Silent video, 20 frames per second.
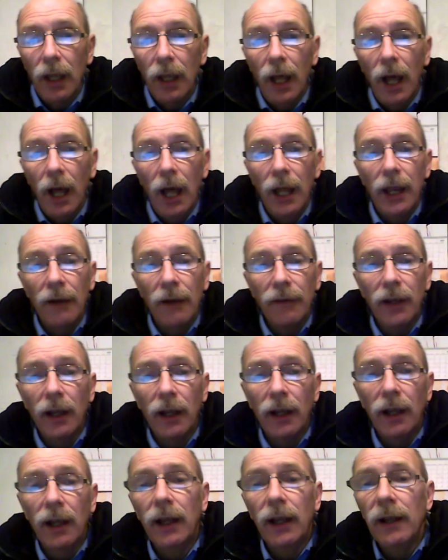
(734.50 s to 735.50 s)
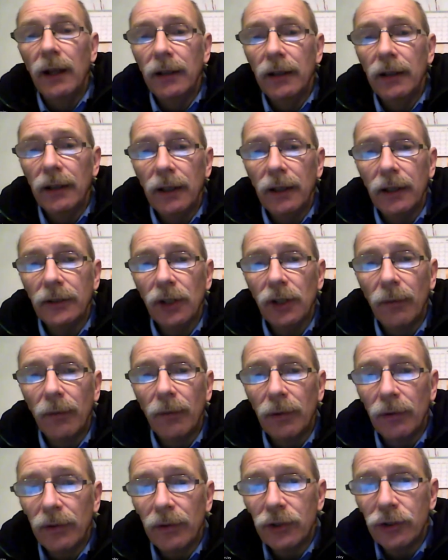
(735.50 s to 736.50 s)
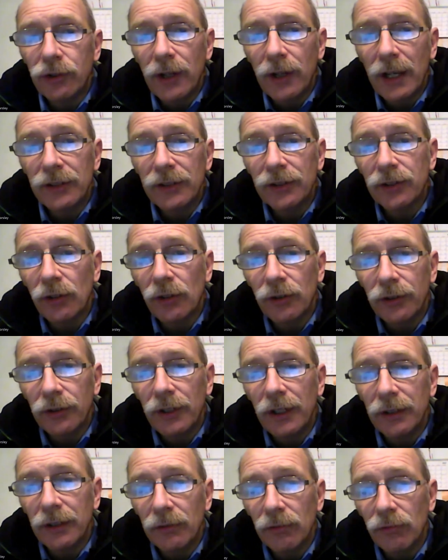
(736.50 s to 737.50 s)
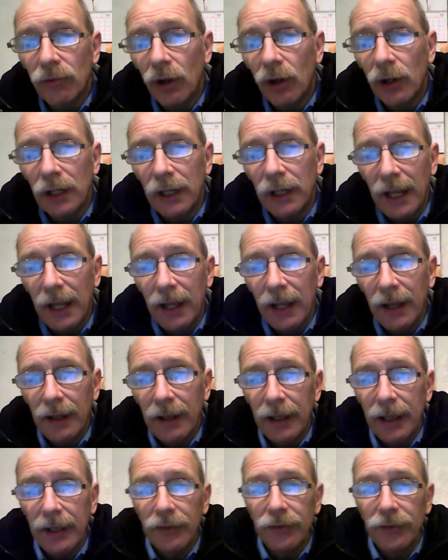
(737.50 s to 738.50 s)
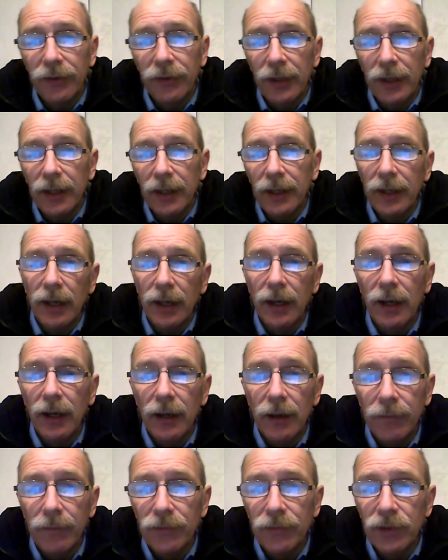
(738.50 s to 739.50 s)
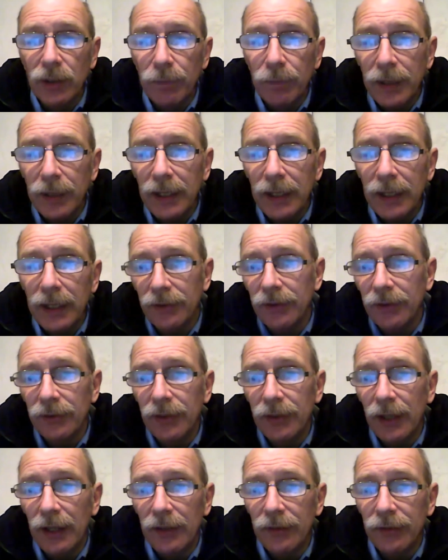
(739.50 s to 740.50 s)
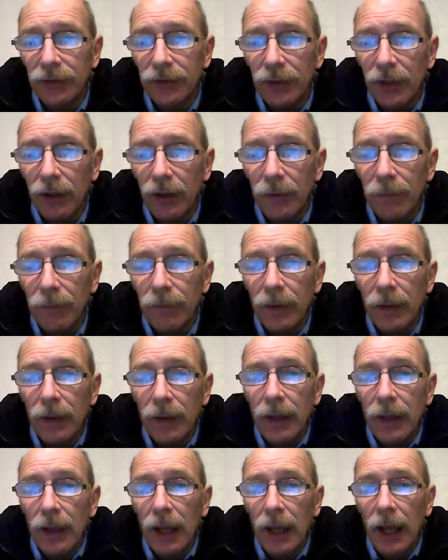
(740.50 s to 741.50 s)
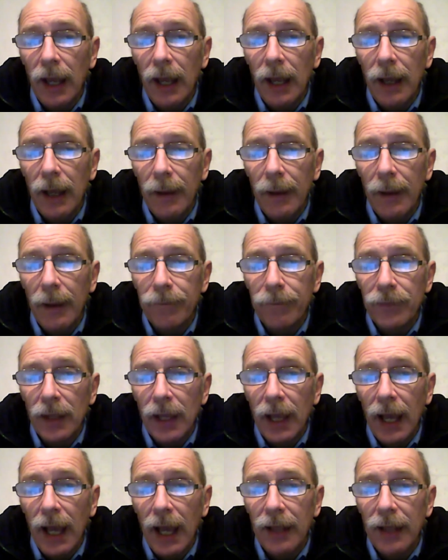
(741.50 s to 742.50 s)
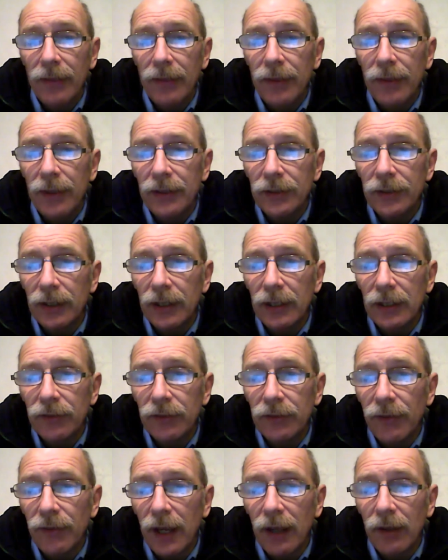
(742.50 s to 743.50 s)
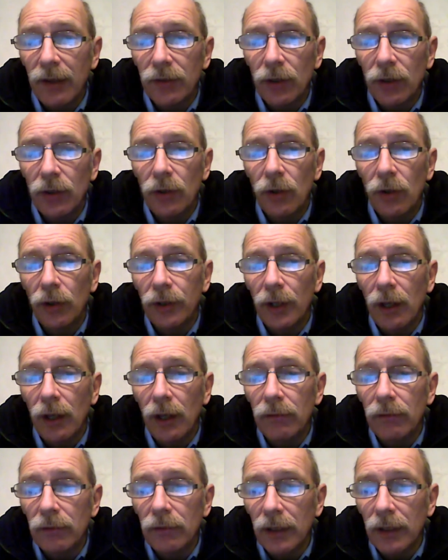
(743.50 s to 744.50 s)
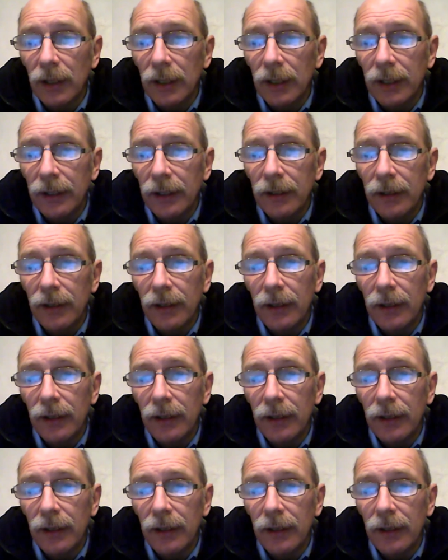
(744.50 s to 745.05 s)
another example of a transcontinental rock layer is the Tapete sandstone. And this is found not only